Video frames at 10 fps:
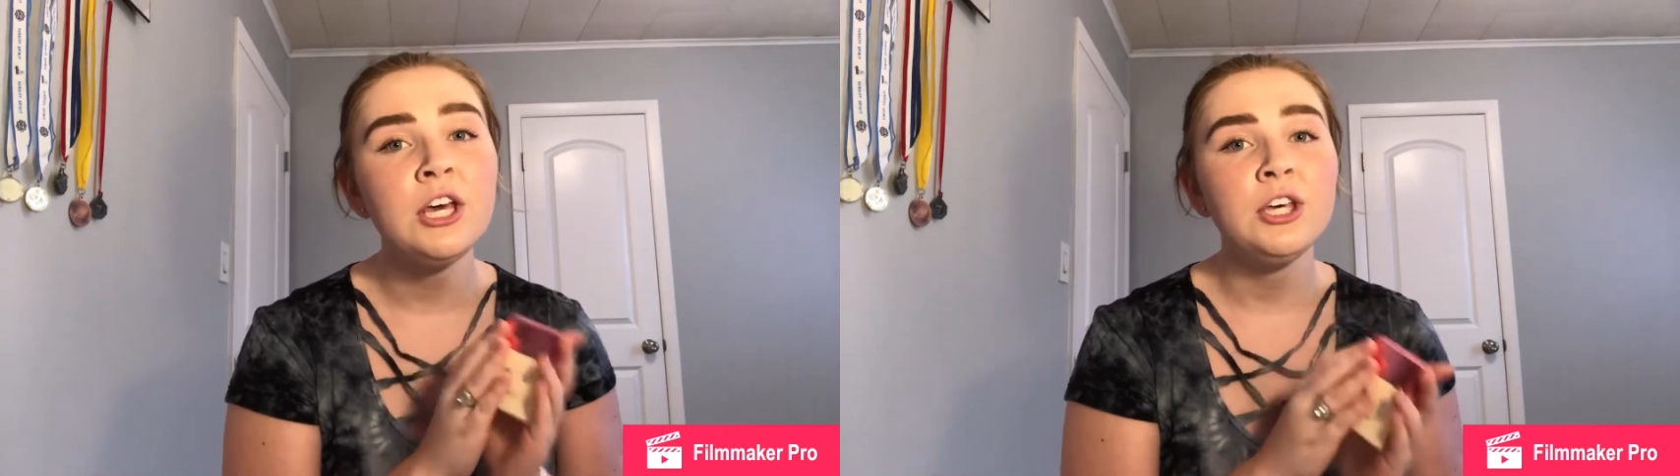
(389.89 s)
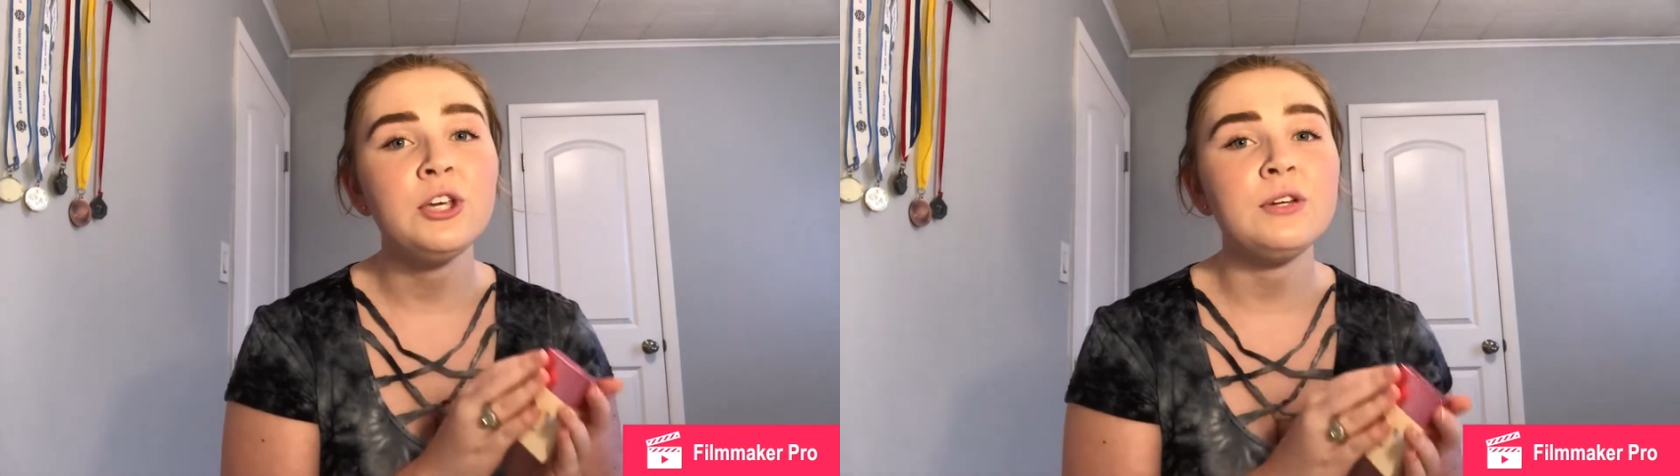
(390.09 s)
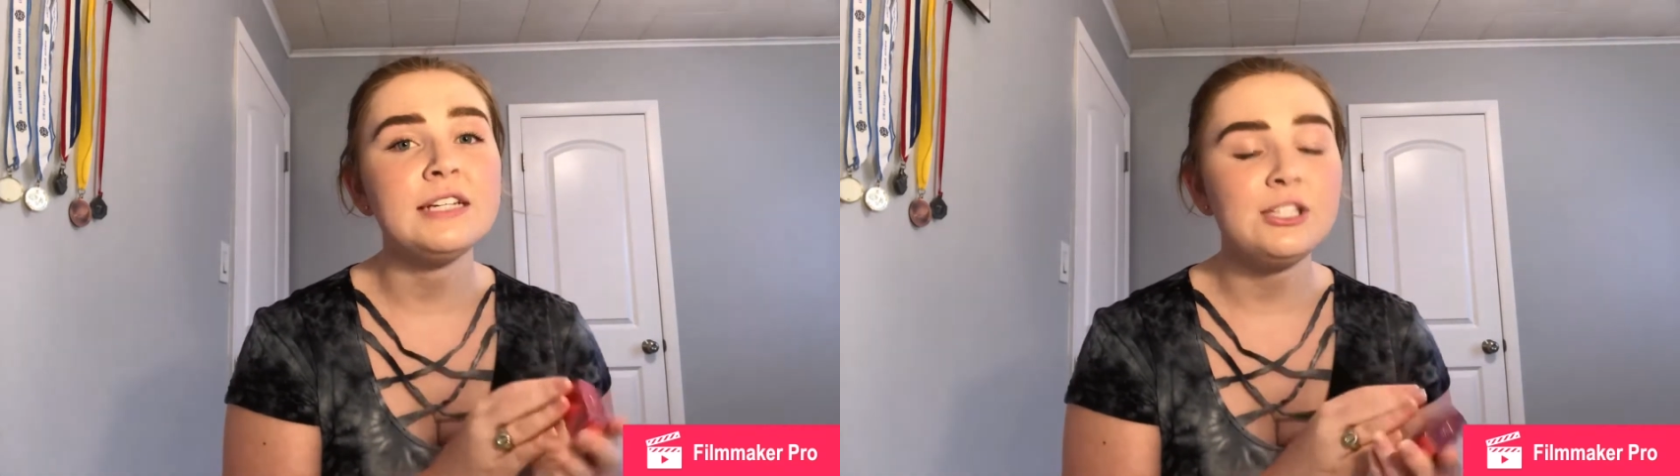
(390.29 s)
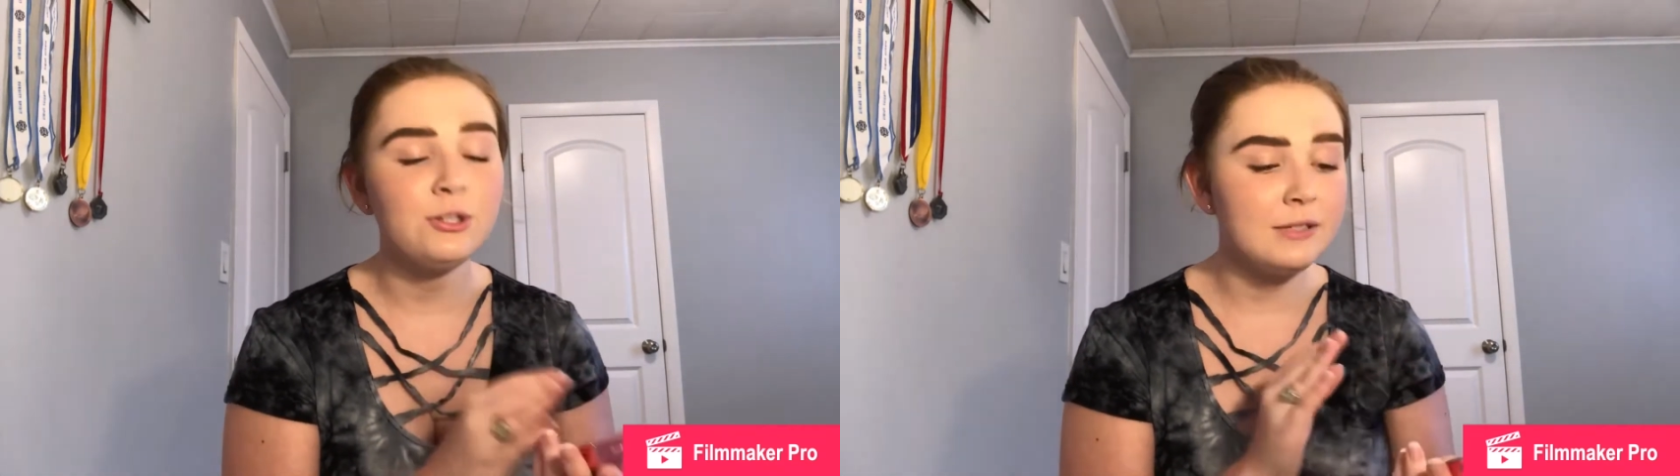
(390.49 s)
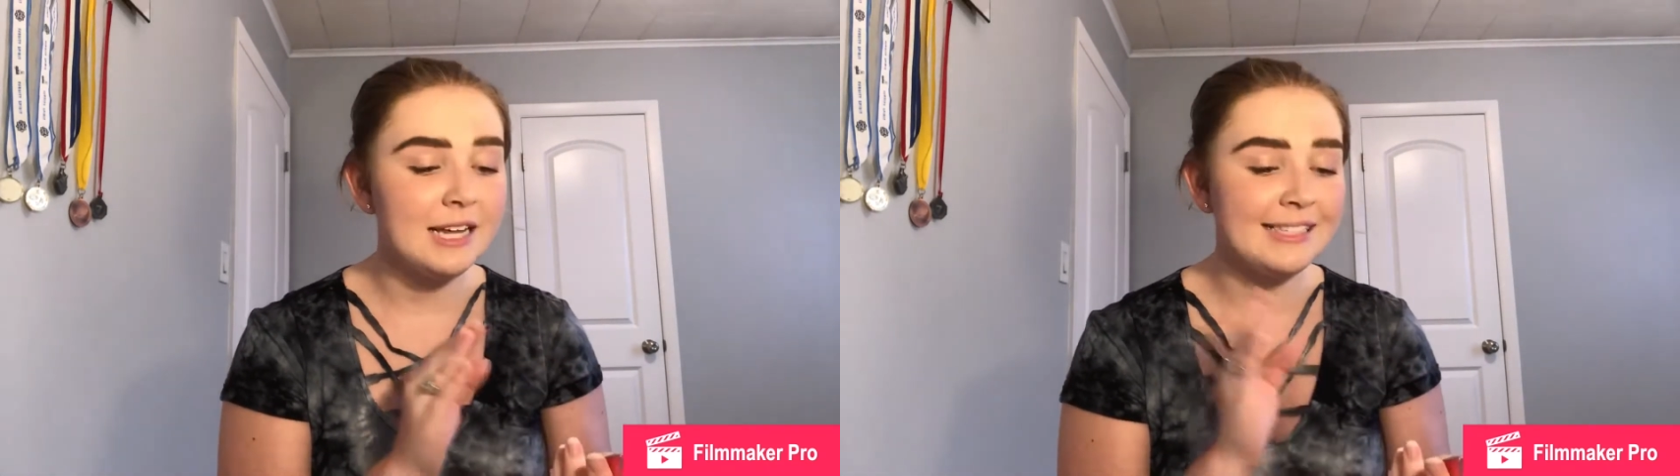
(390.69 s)
You need
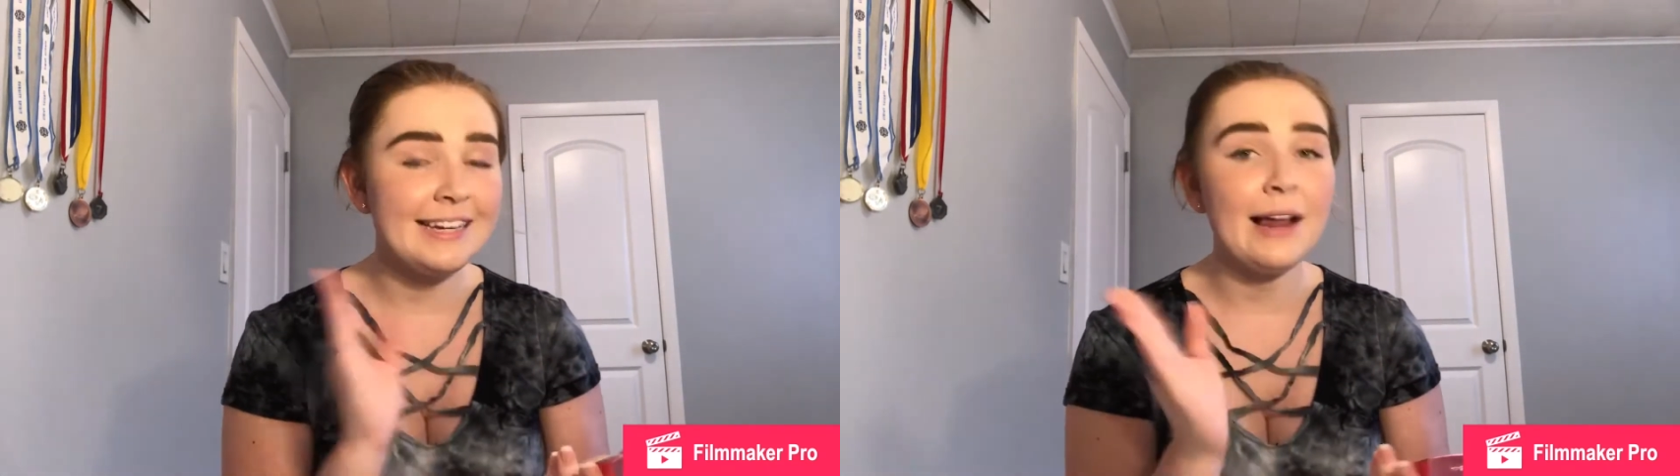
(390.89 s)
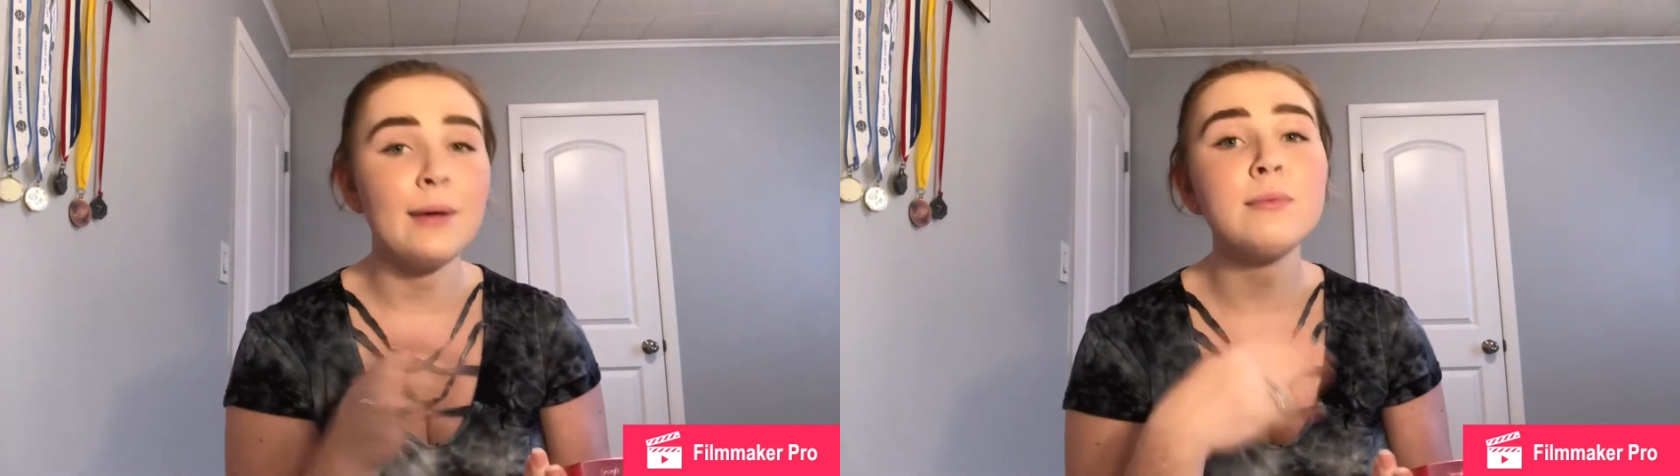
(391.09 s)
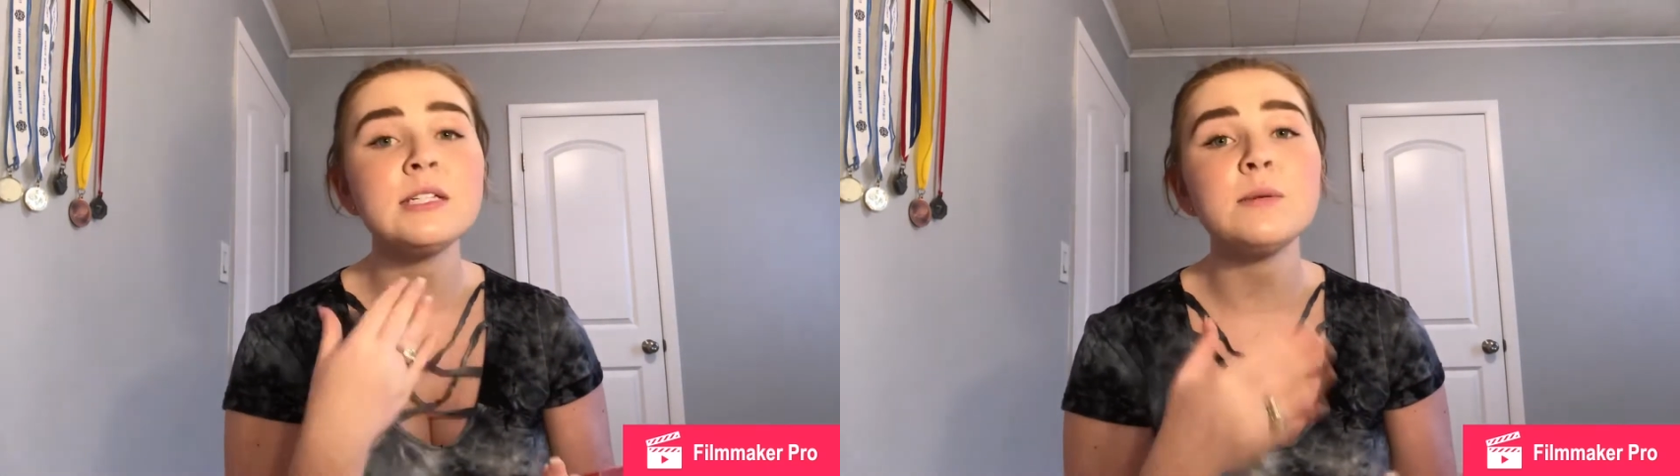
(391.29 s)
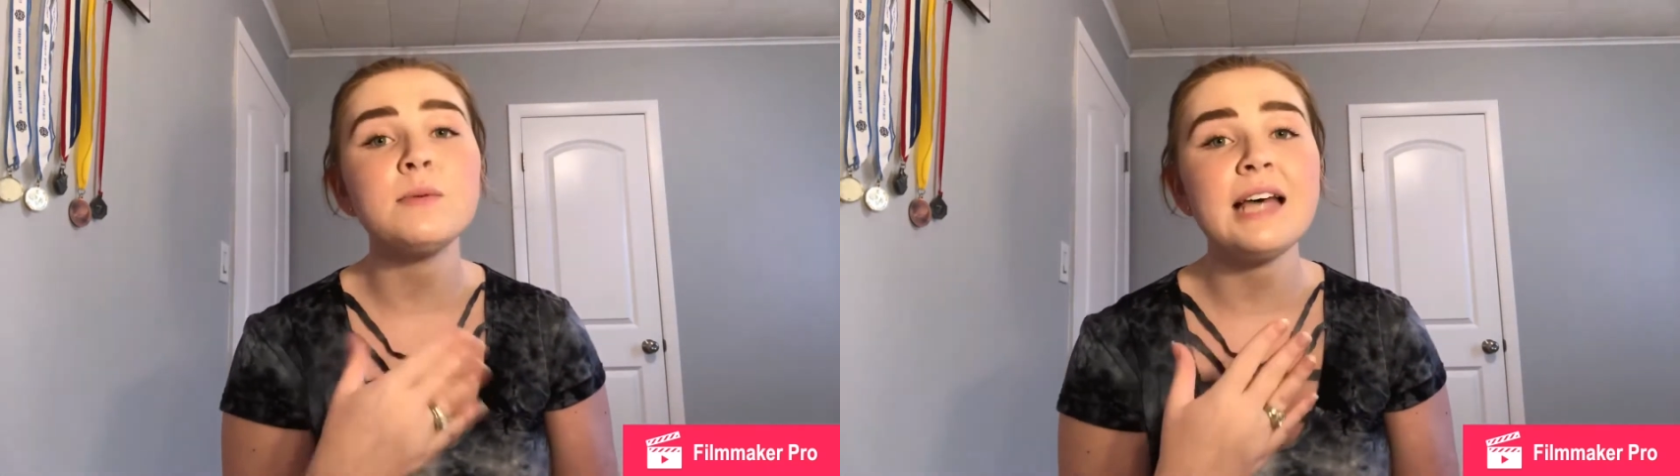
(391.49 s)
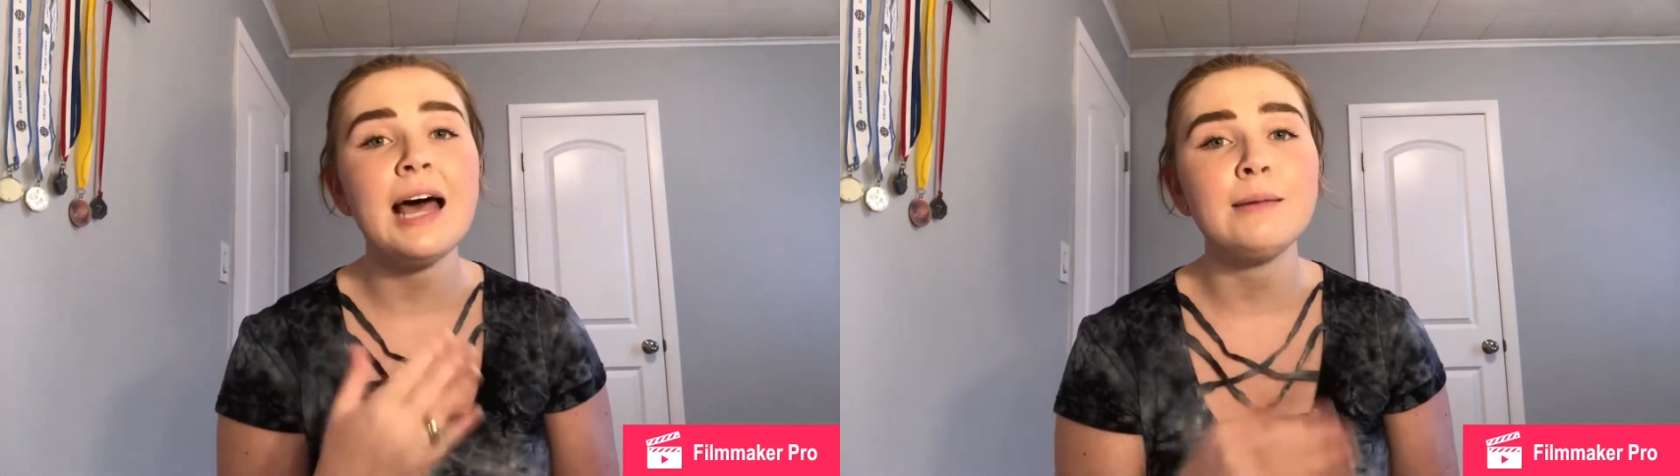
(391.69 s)
to test it out multiple
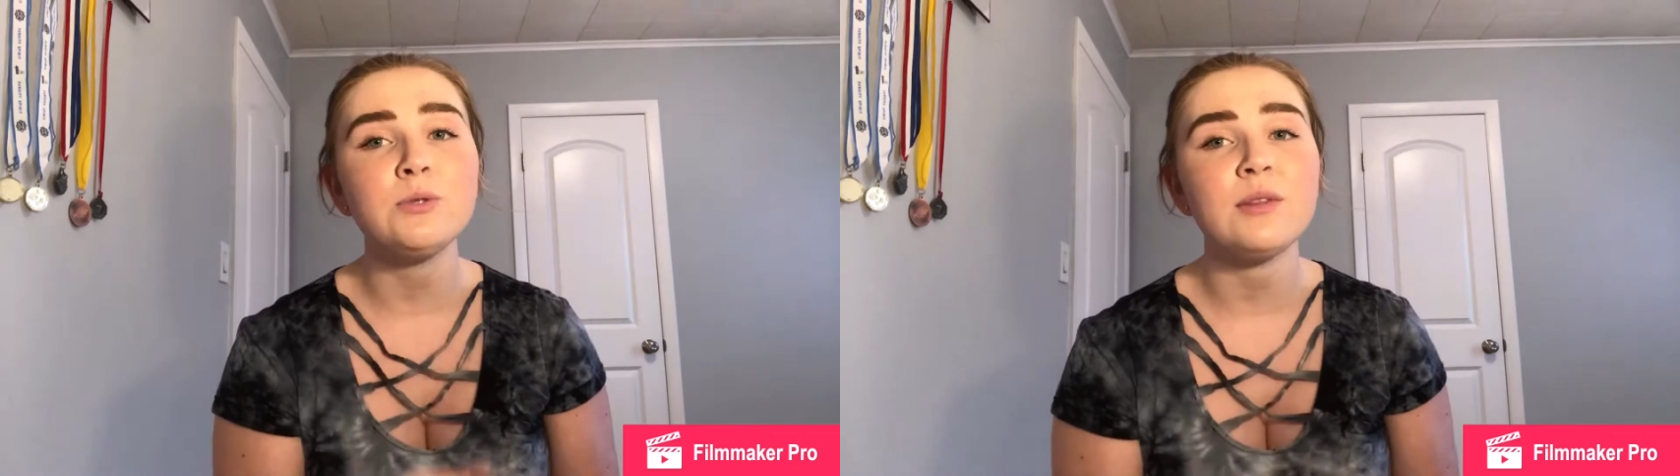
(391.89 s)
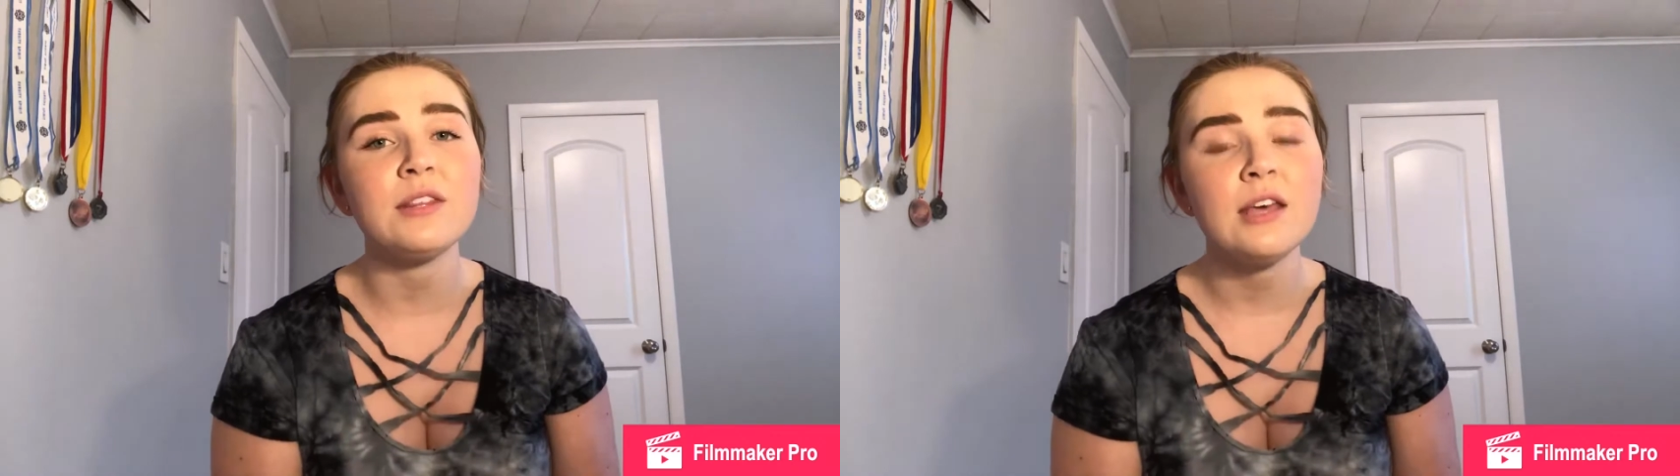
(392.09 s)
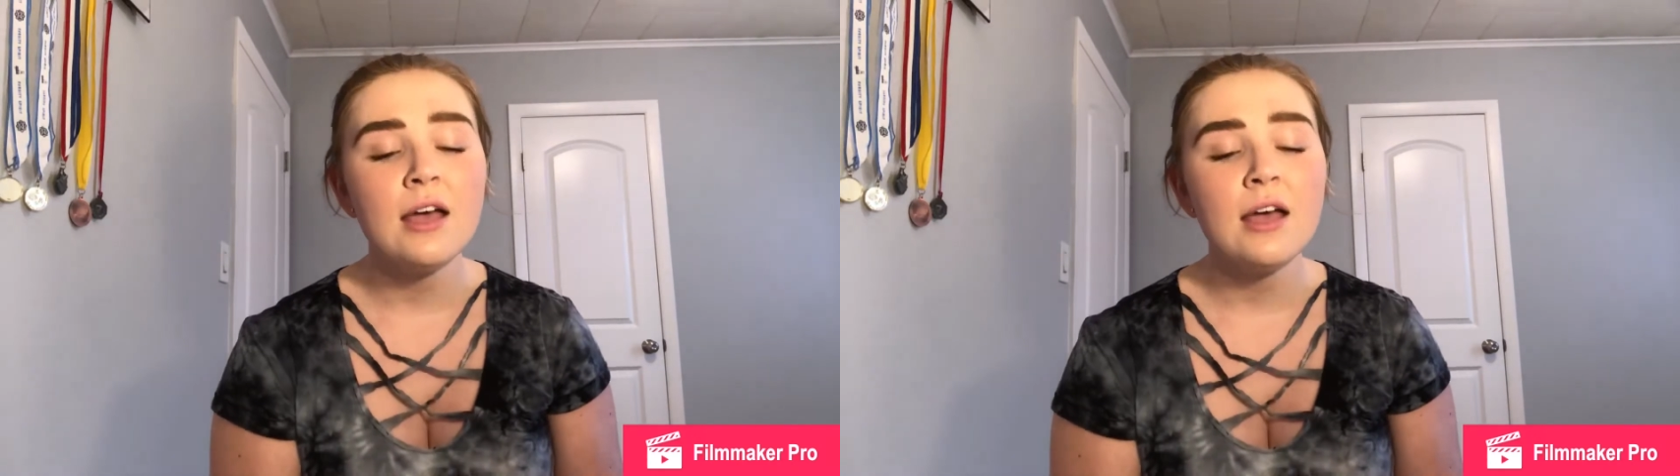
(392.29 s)
times with